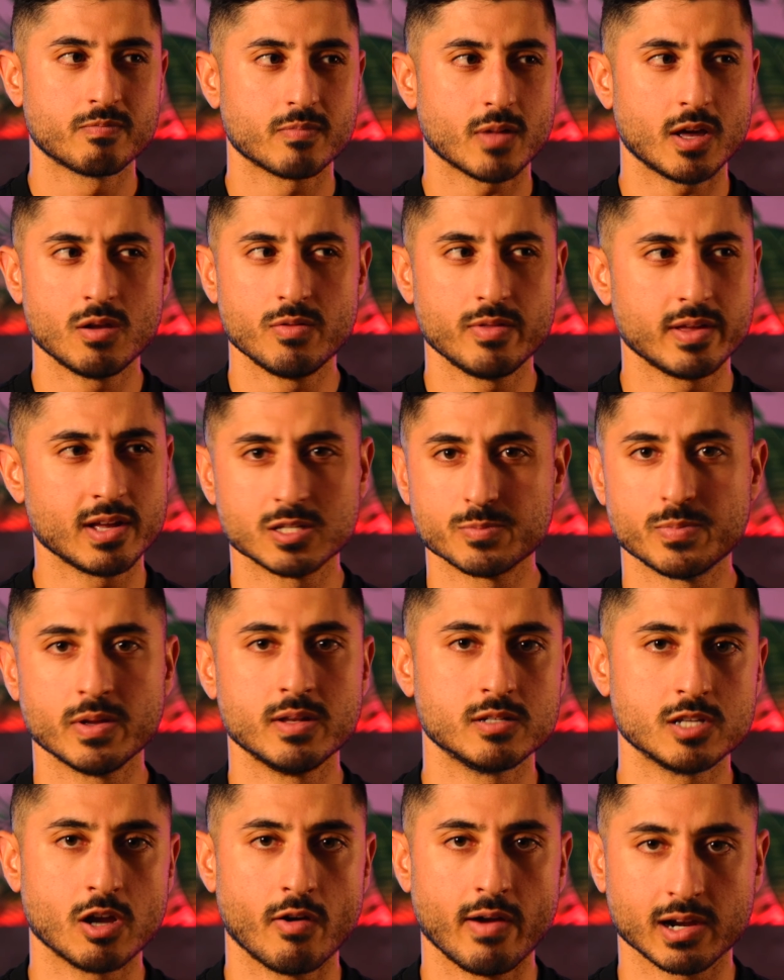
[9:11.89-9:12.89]
I don't think it's
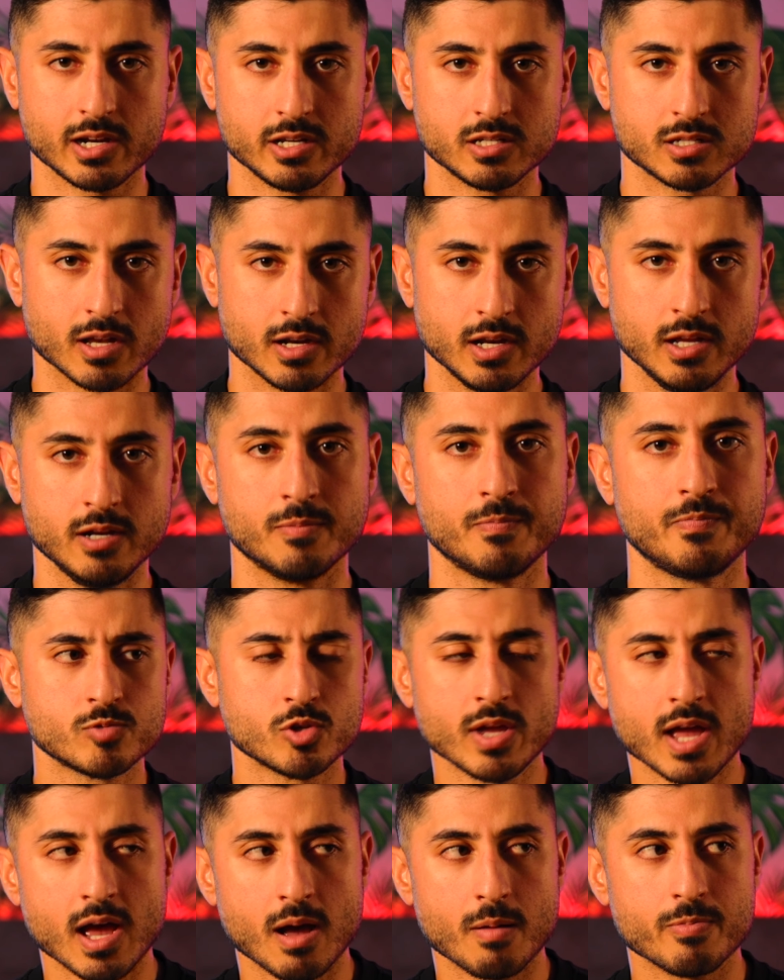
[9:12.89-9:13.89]
been directly studied.
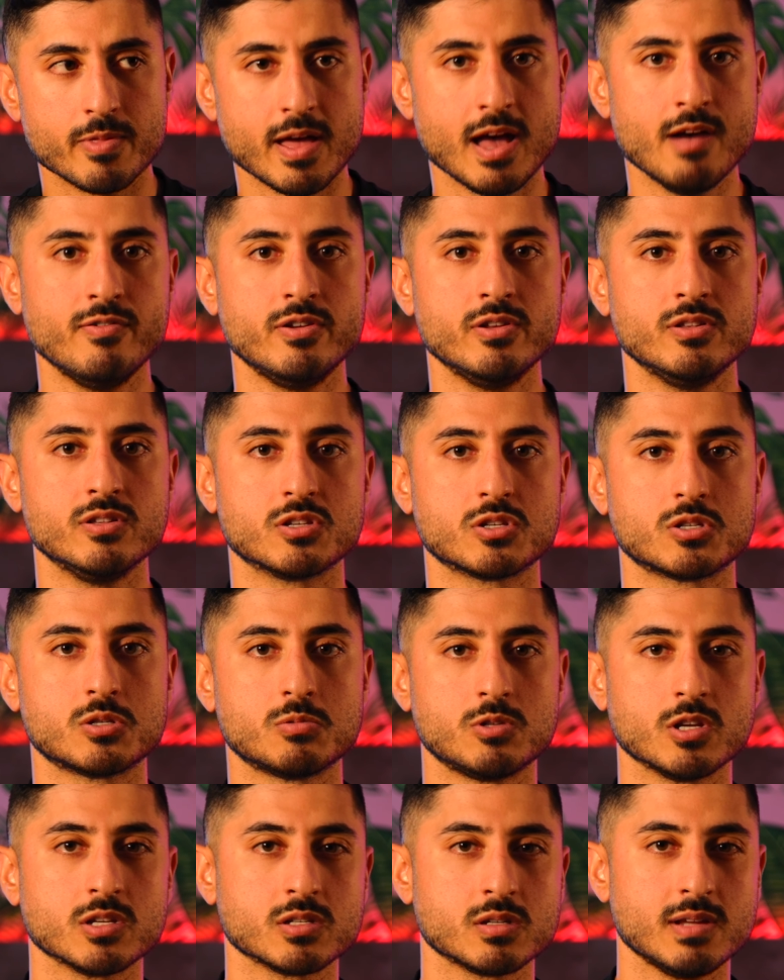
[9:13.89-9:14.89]
So, yeah, the evidence
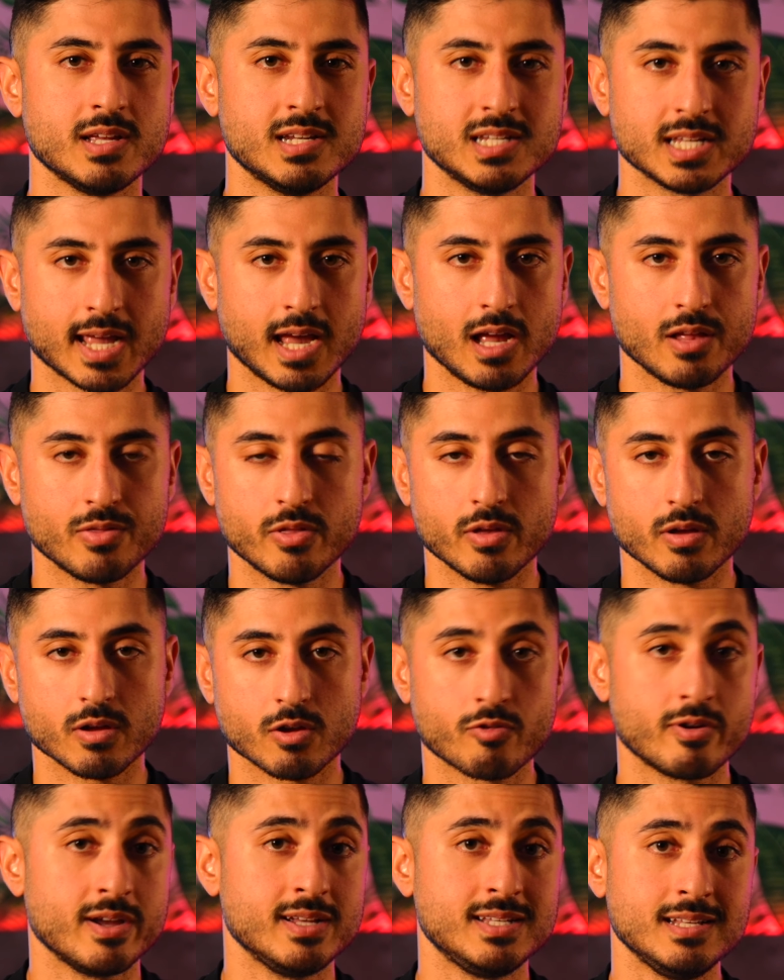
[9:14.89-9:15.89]
doesn't indicate
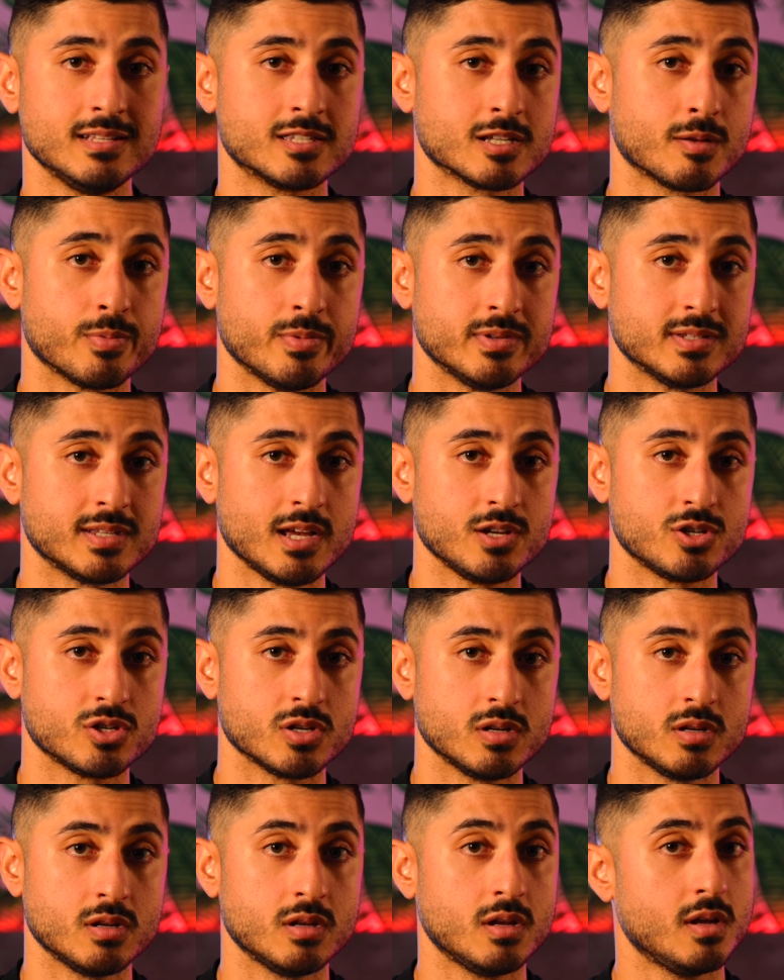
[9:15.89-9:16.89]
that creatine
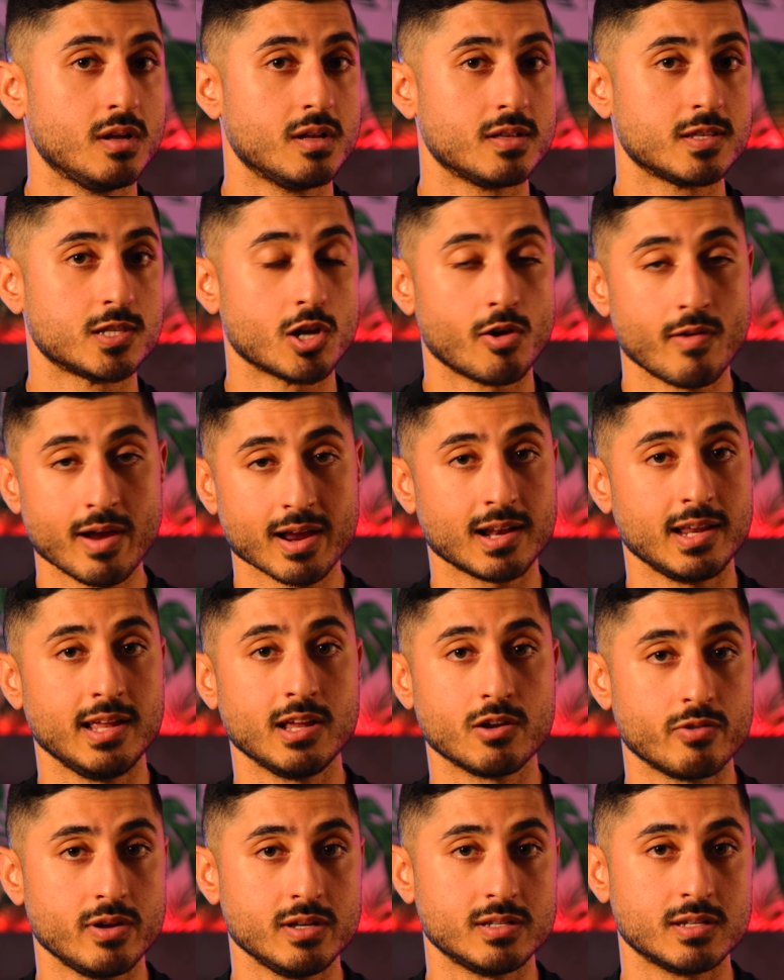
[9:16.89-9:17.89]
supplementation directly
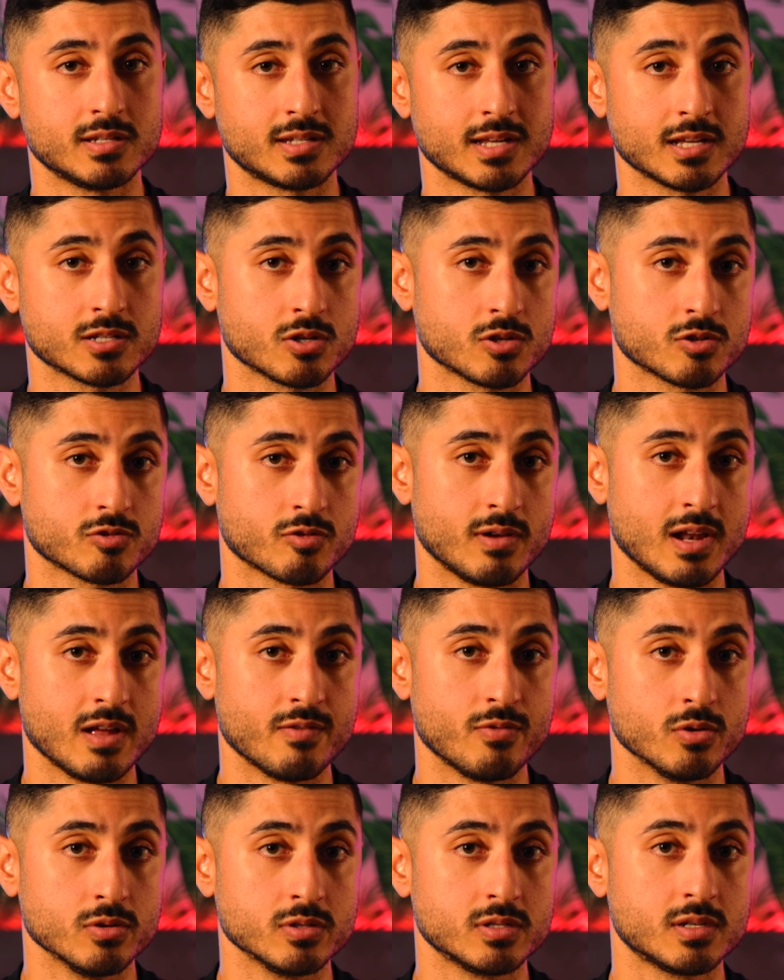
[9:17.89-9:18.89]
increases testosterone
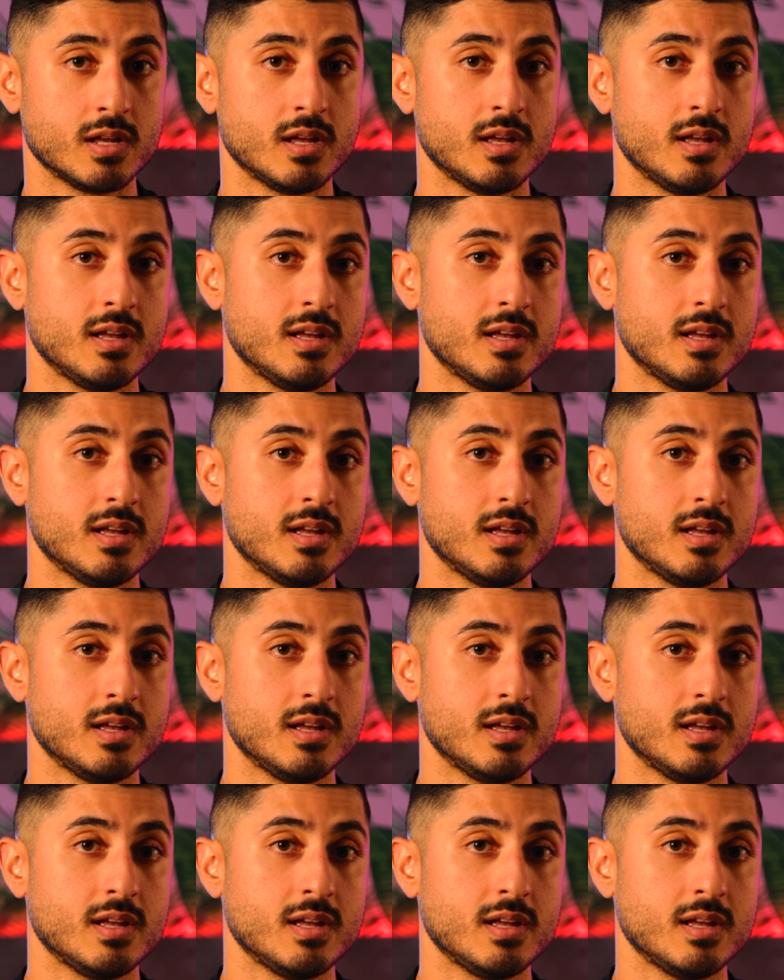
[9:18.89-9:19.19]
levels,